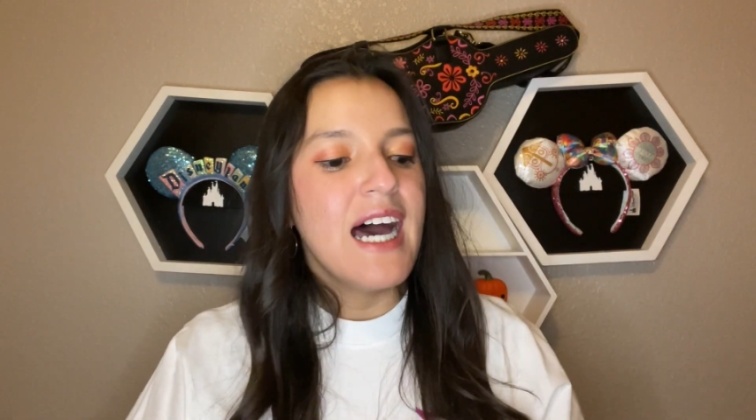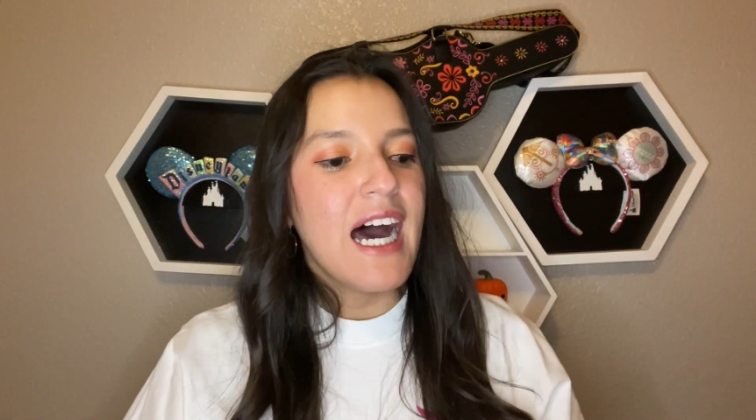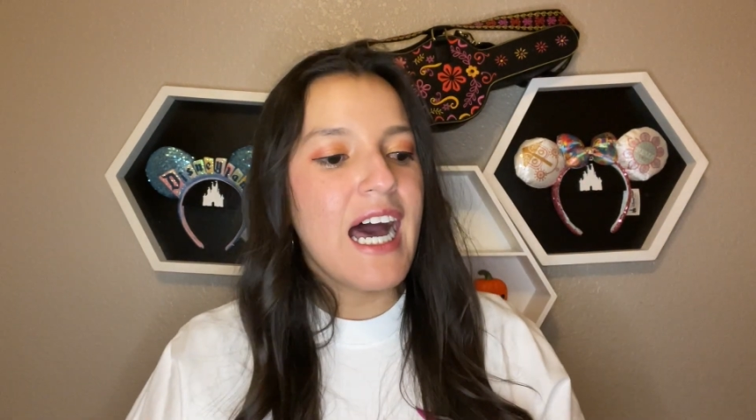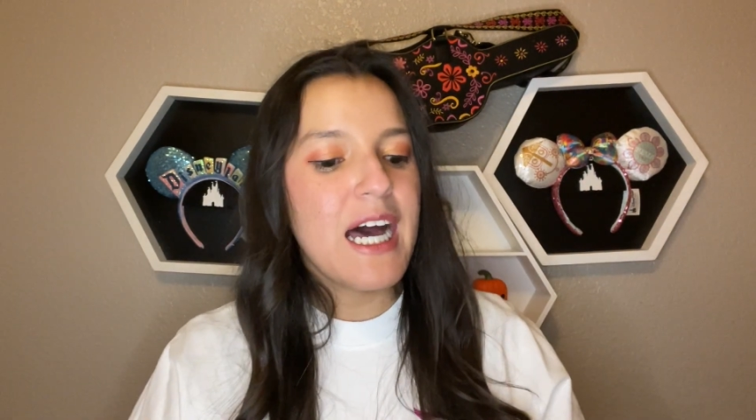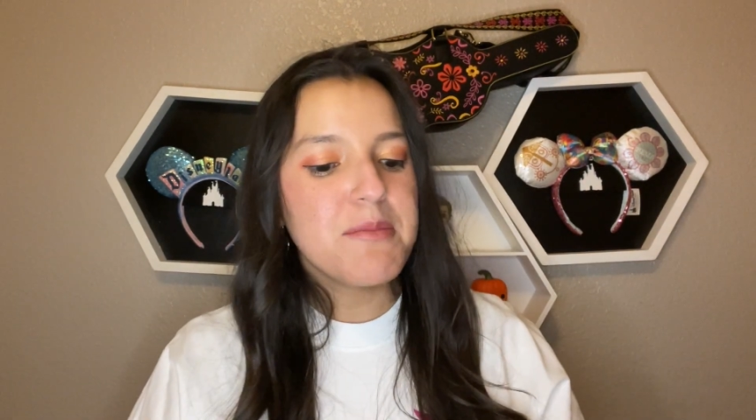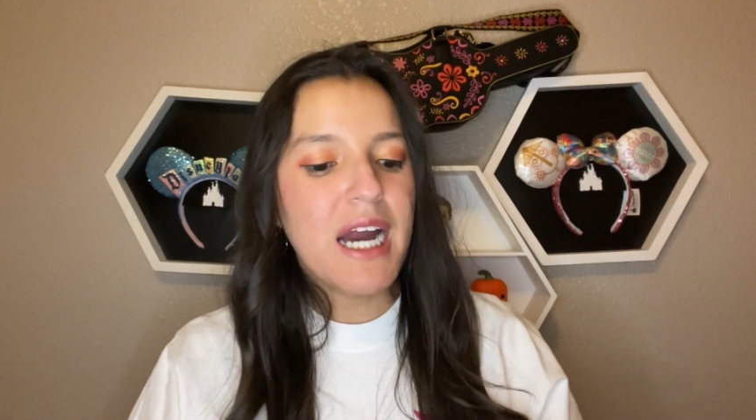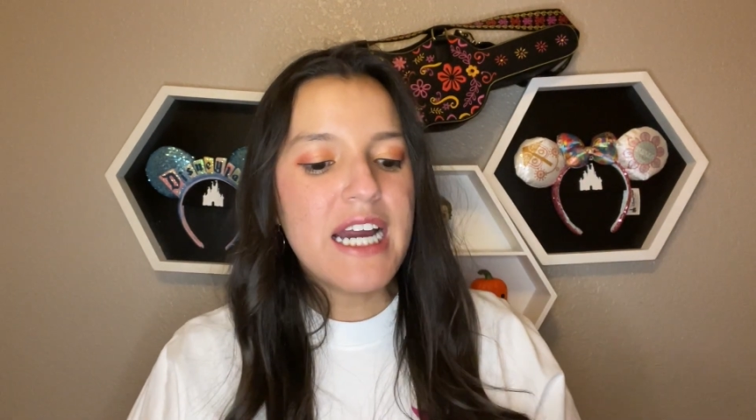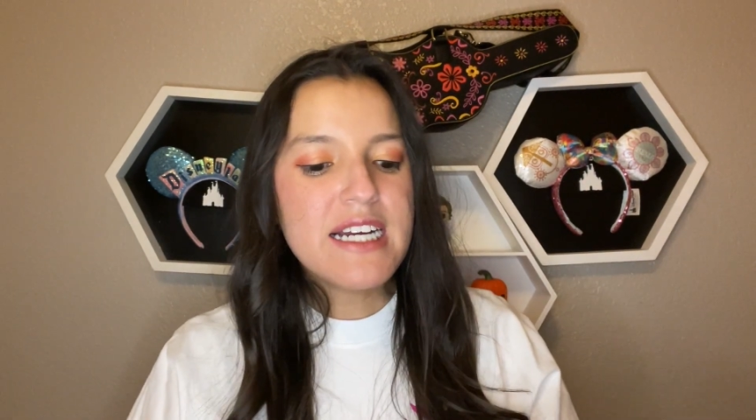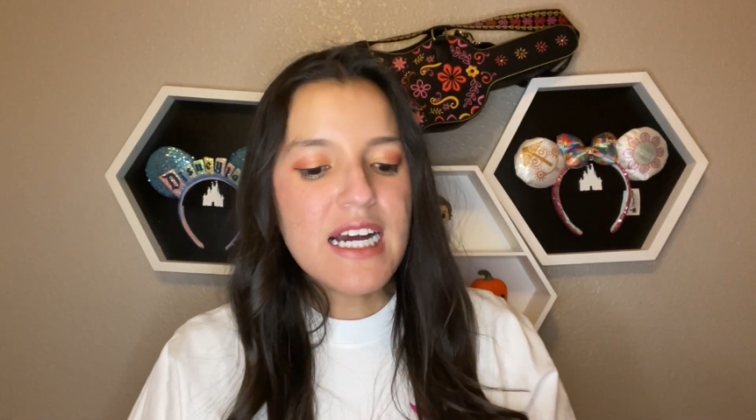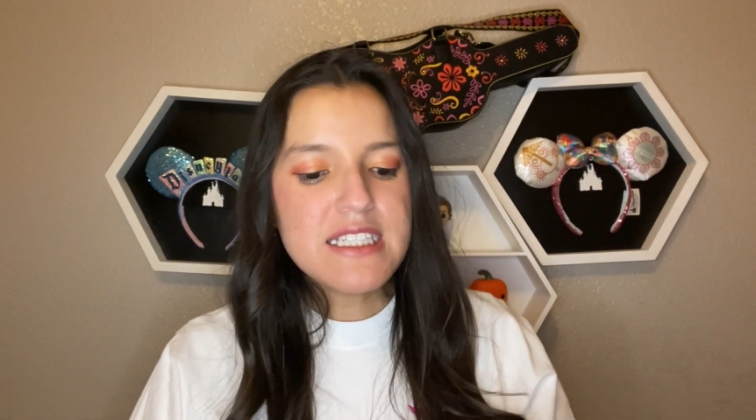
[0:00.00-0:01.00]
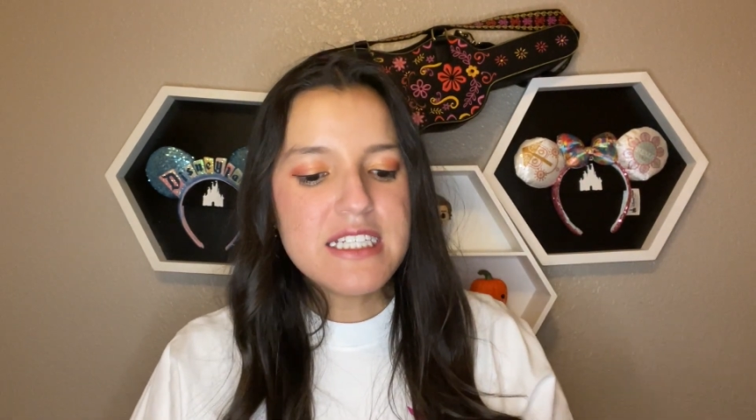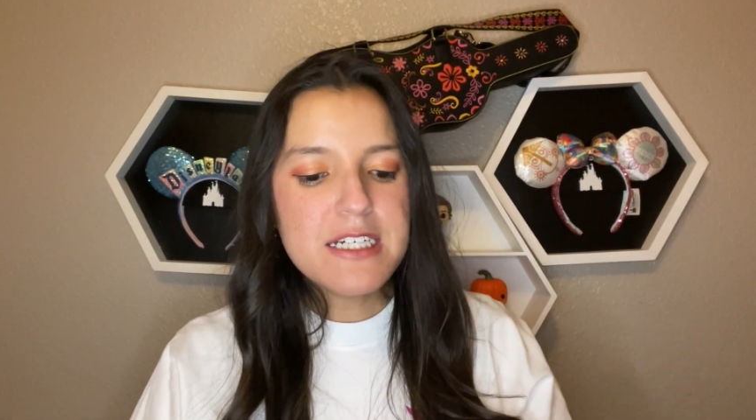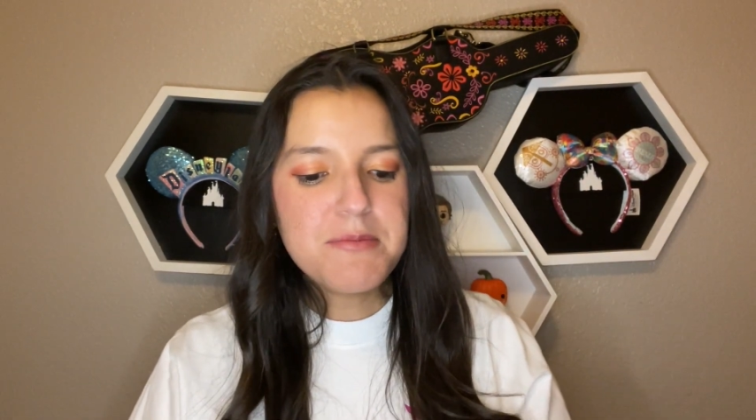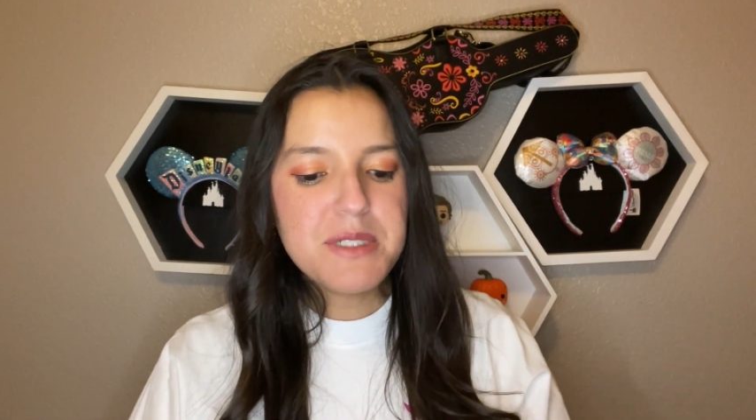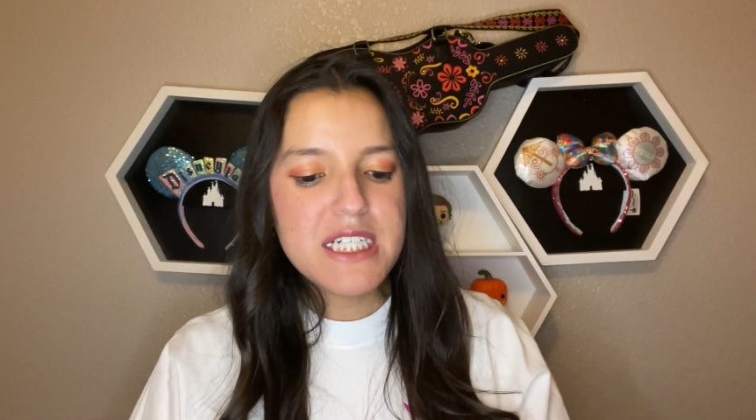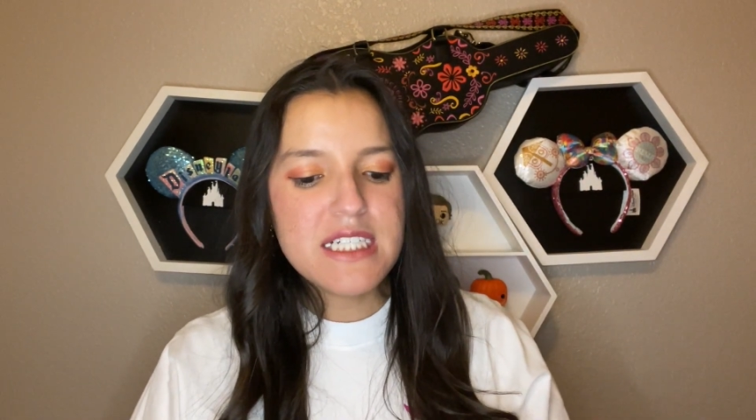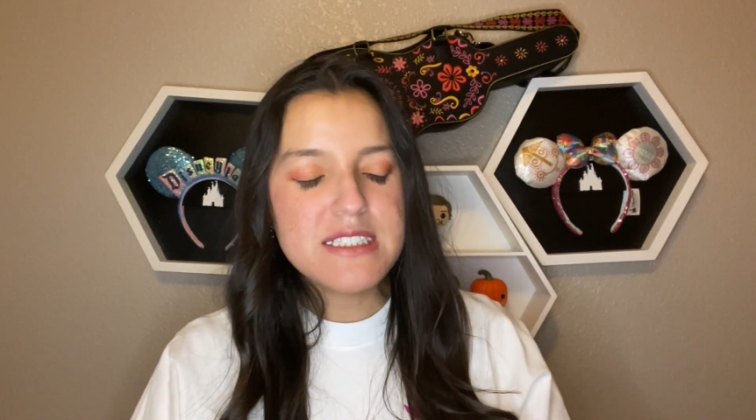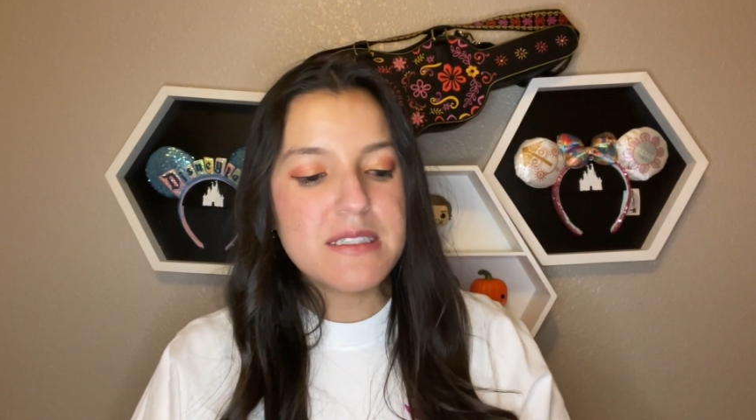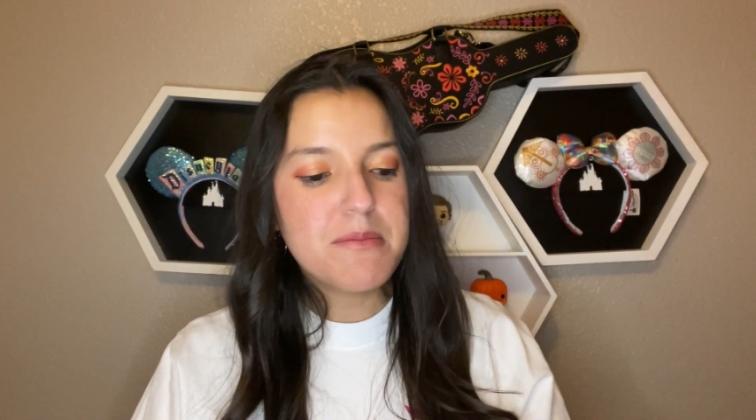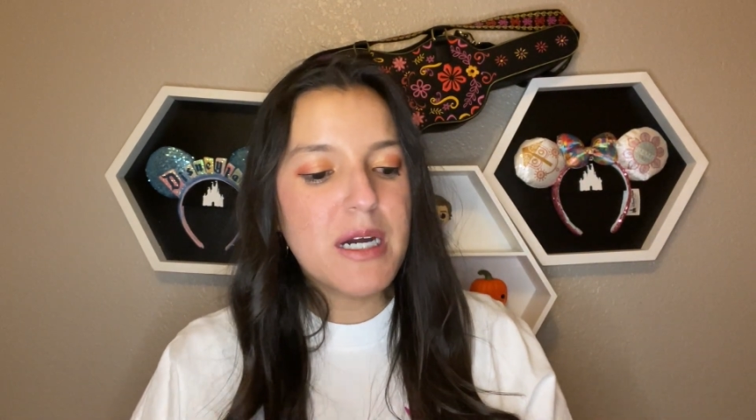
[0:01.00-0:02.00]
Um, I got them because
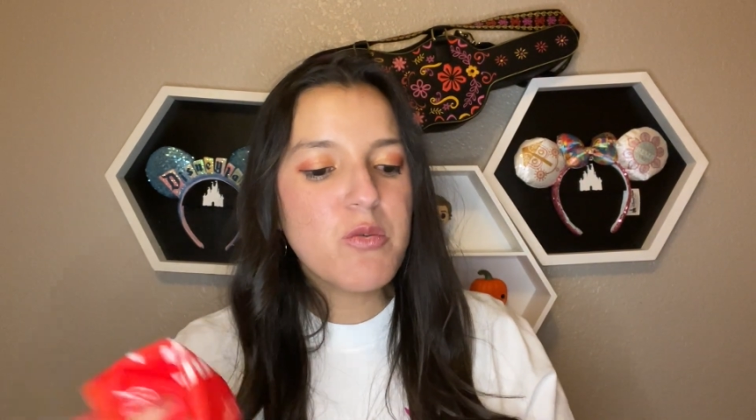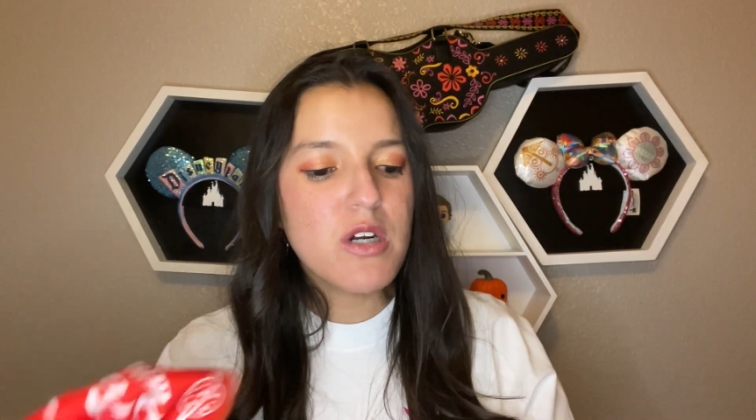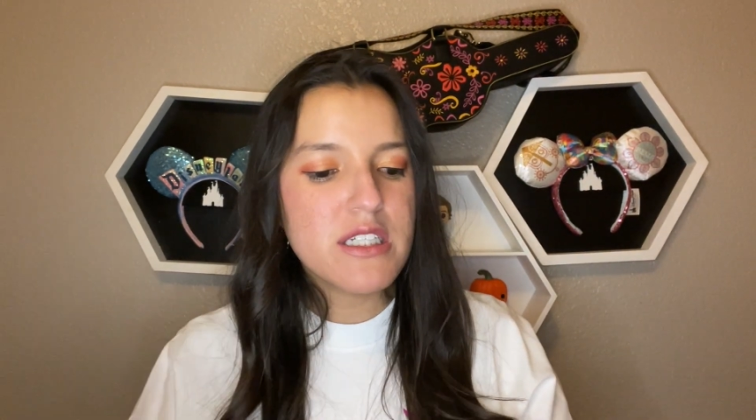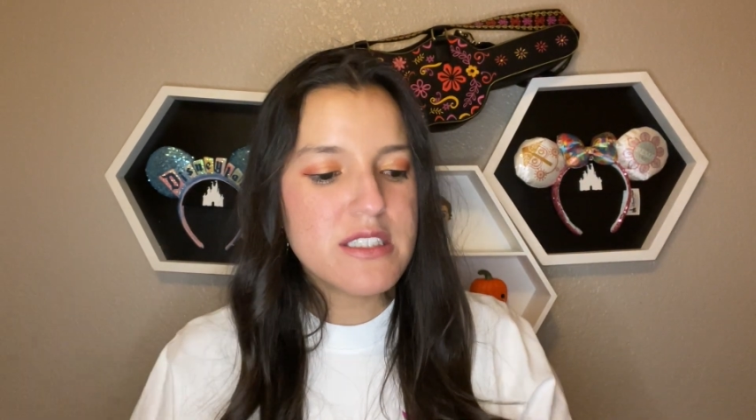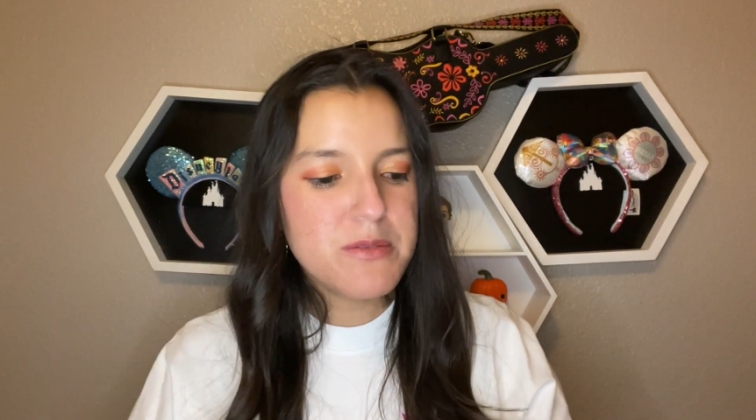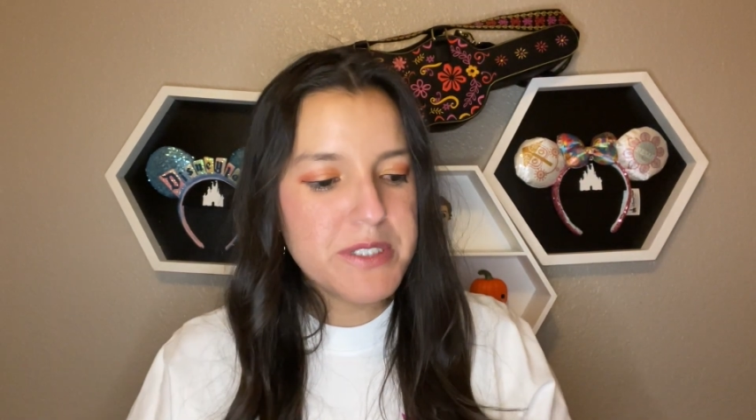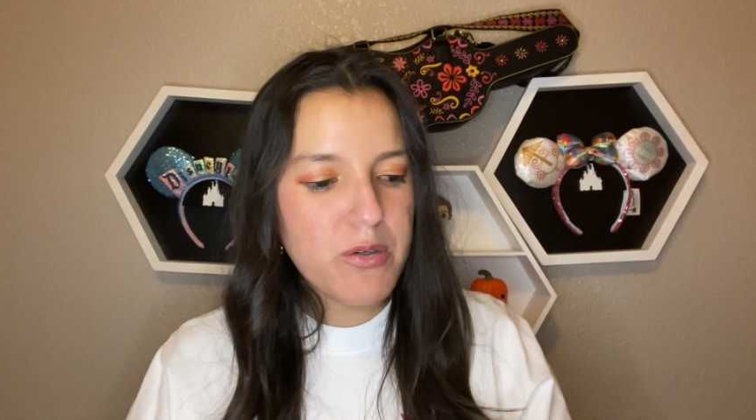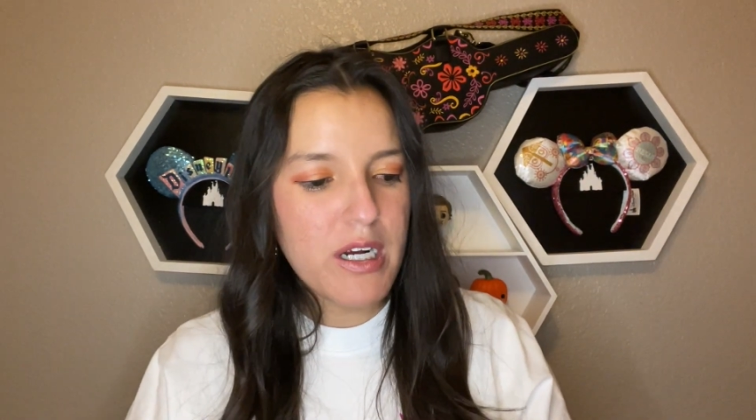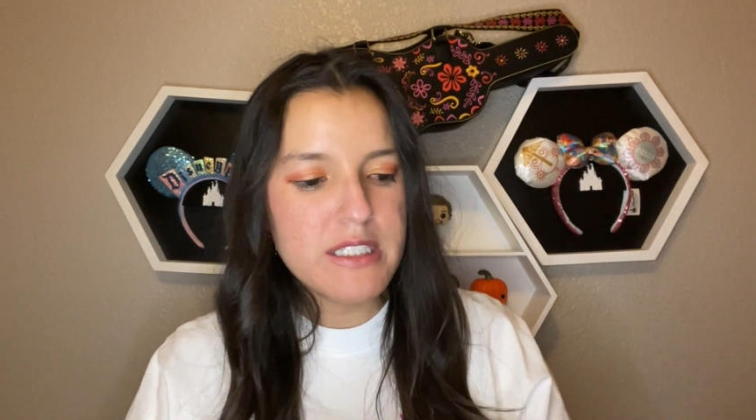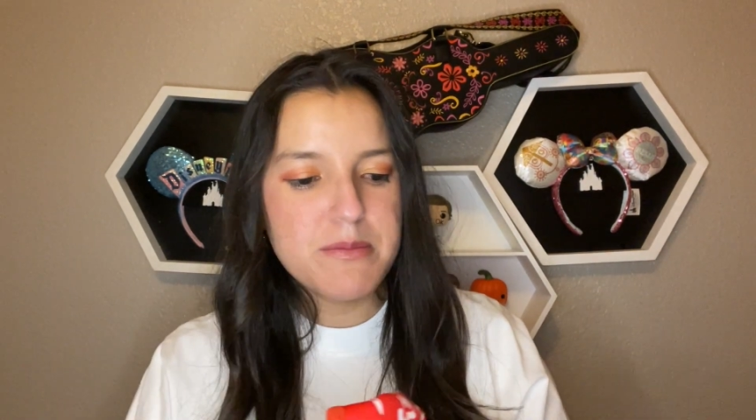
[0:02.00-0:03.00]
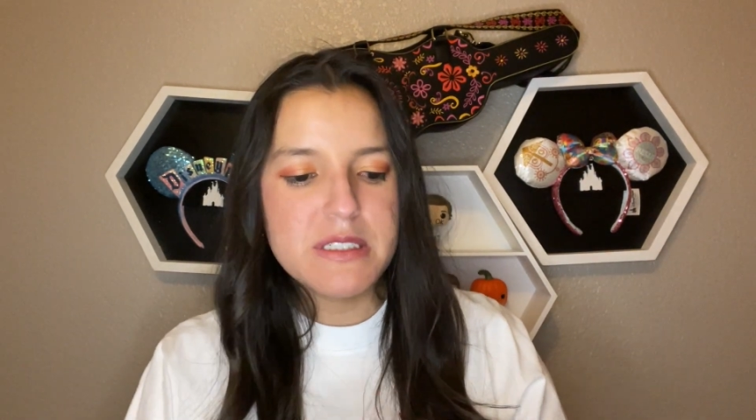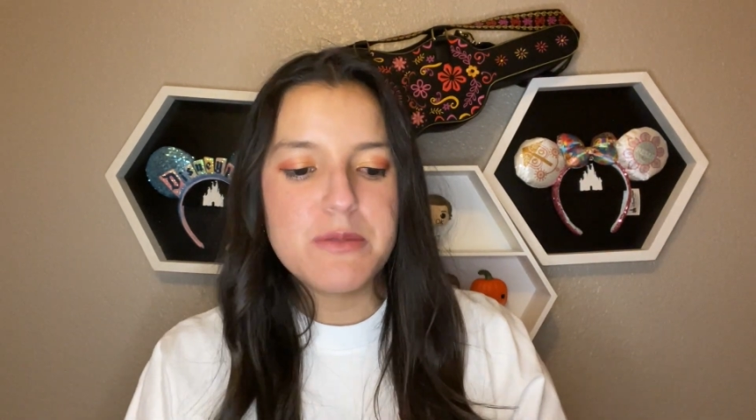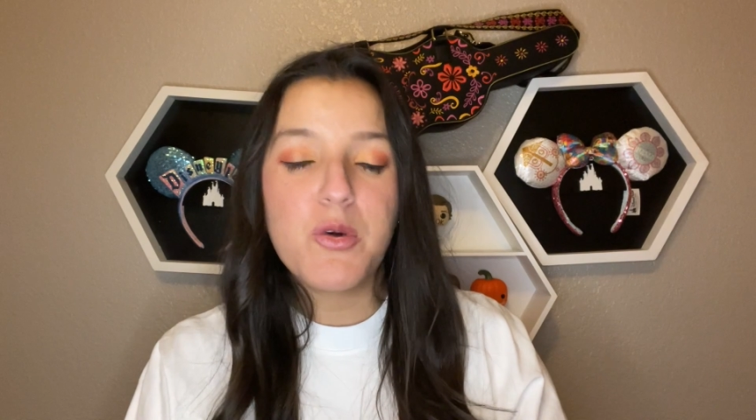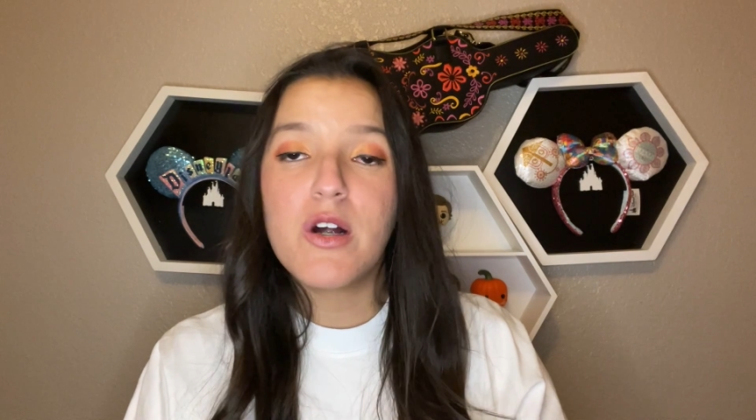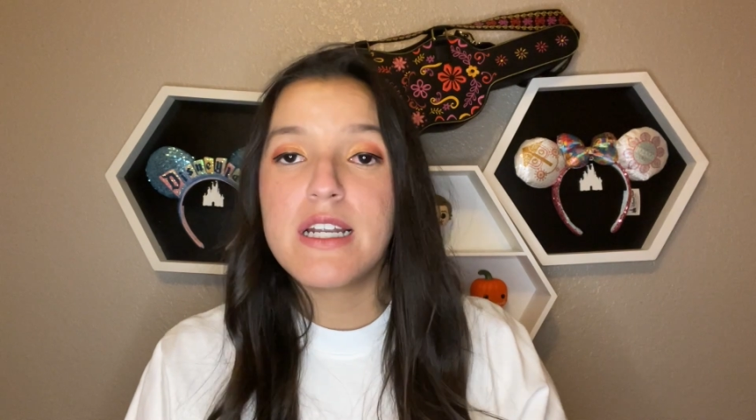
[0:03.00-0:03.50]
my work doesn't require them anymore,